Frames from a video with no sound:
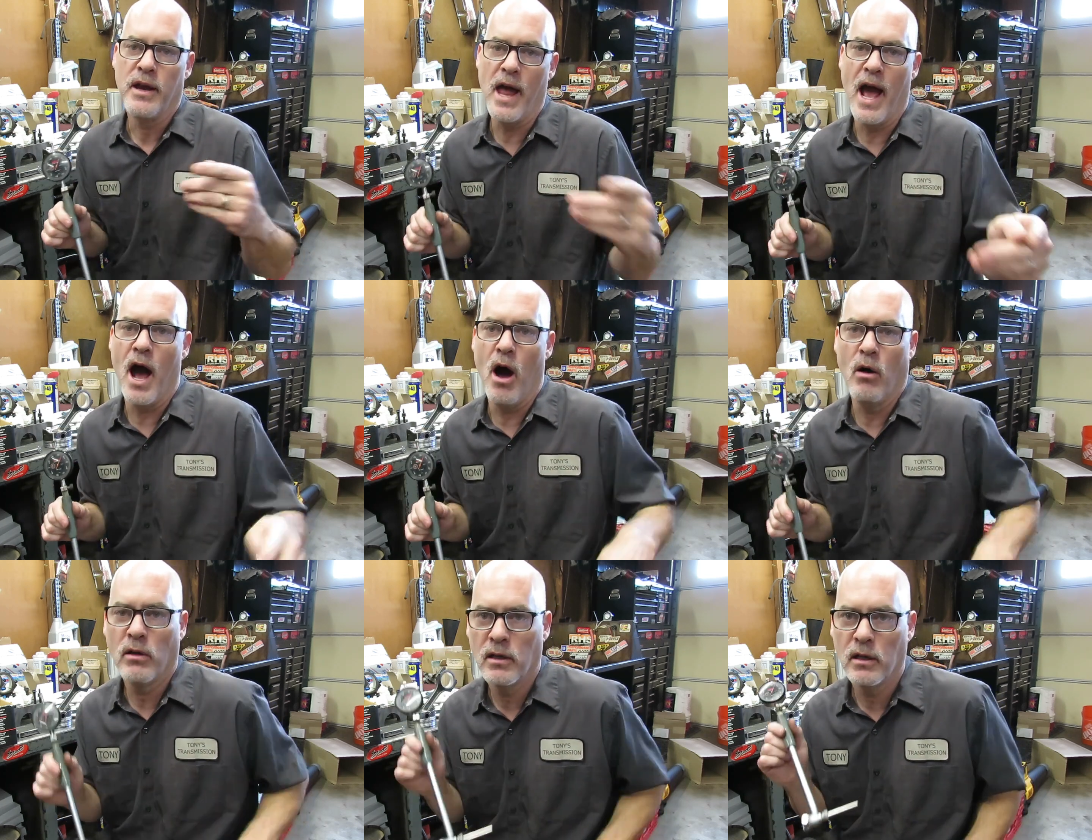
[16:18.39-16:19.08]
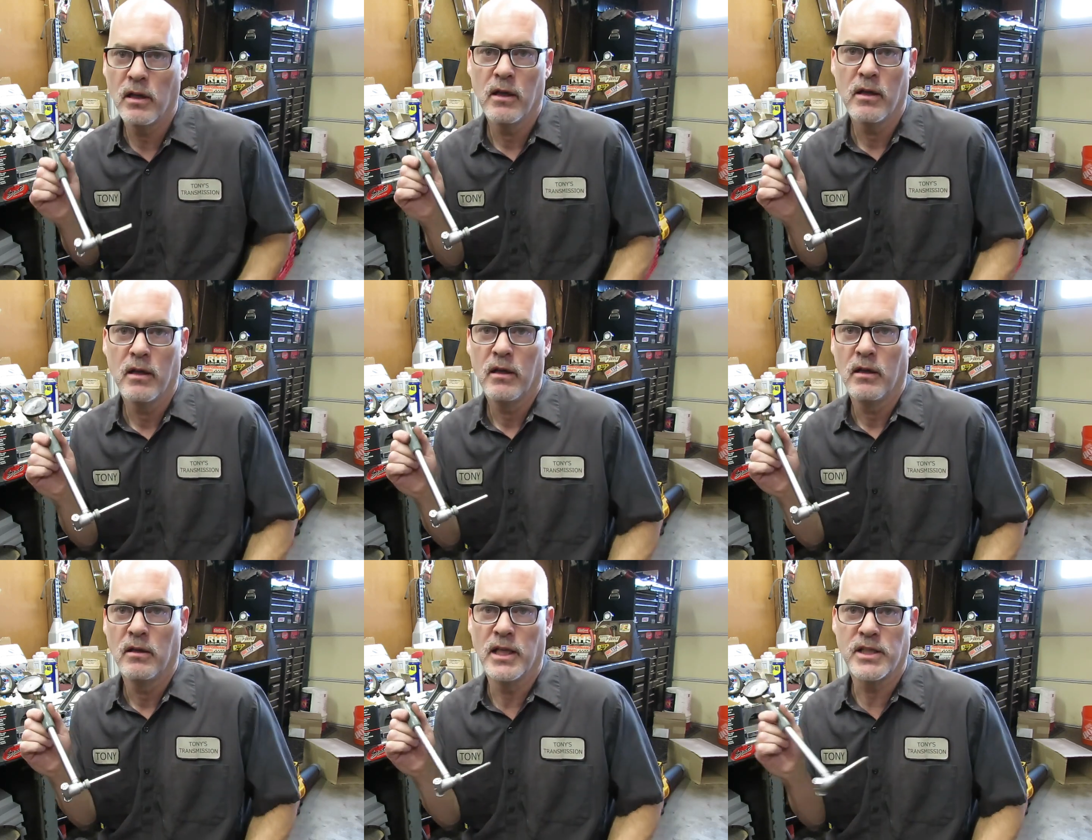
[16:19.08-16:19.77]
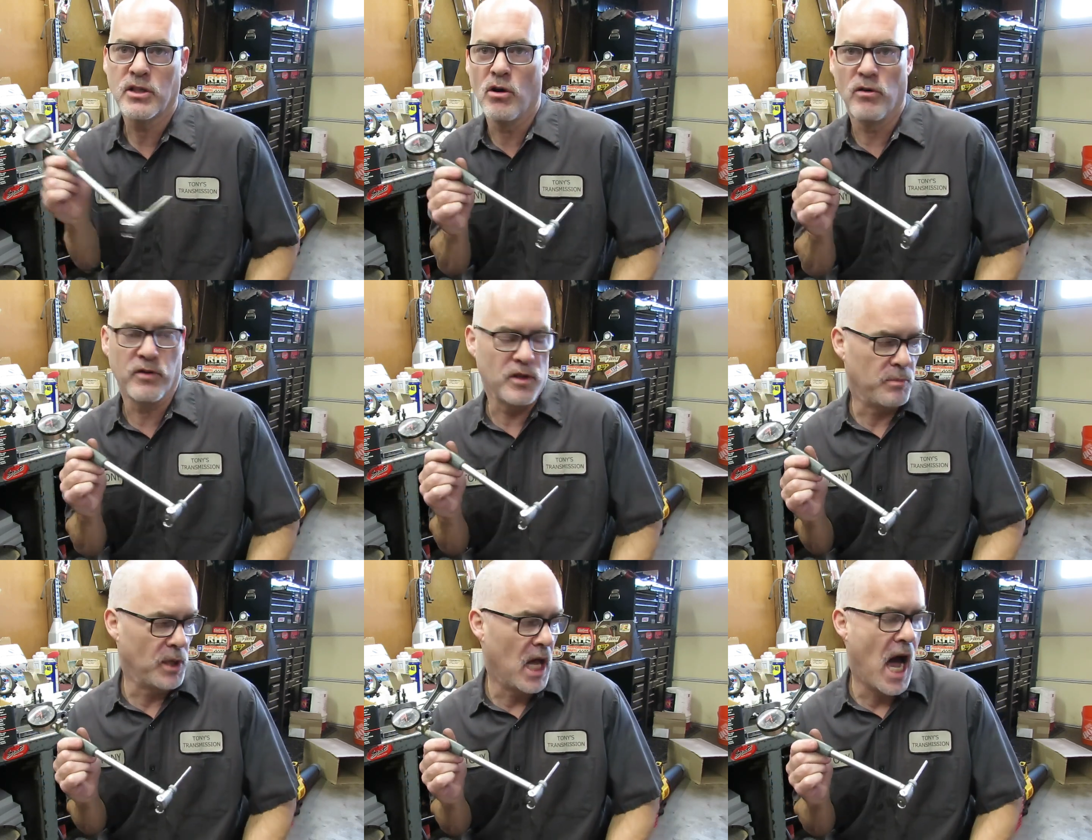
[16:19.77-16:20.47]
Now, let's go over
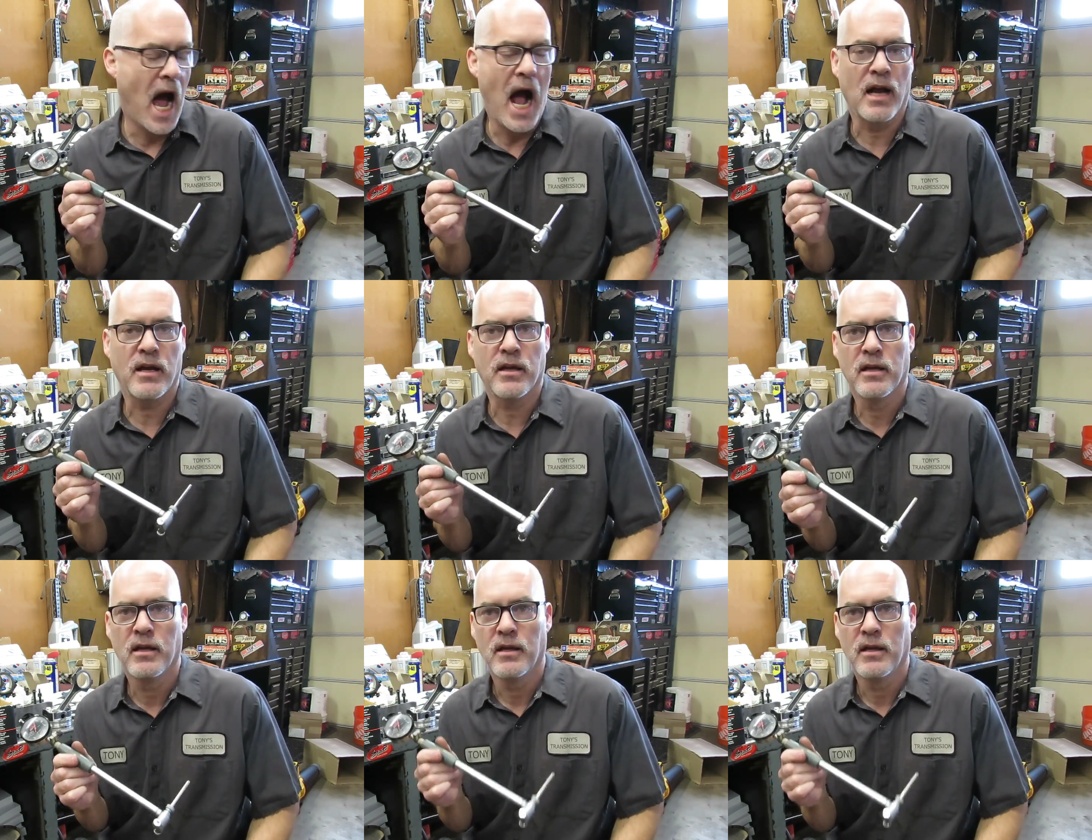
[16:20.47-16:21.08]
to the block